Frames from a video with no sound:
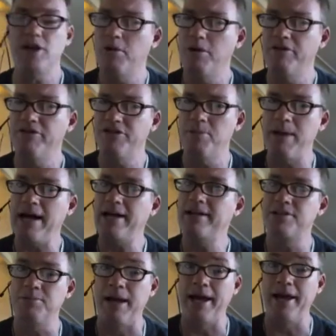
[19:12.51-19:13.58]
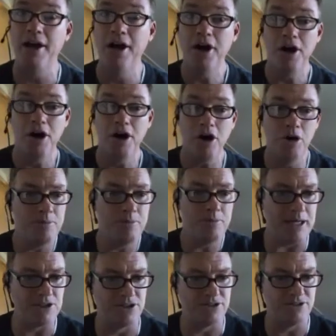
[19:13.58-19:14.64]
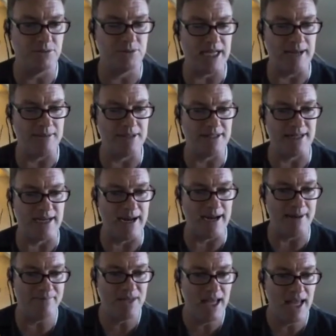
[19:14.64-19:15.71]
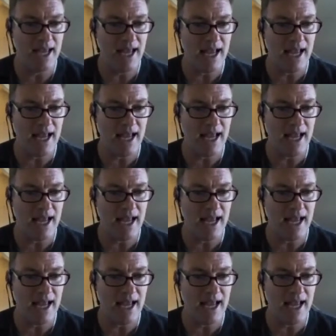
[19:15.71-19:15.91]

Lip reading: So I refer back to my own pictures from time to time.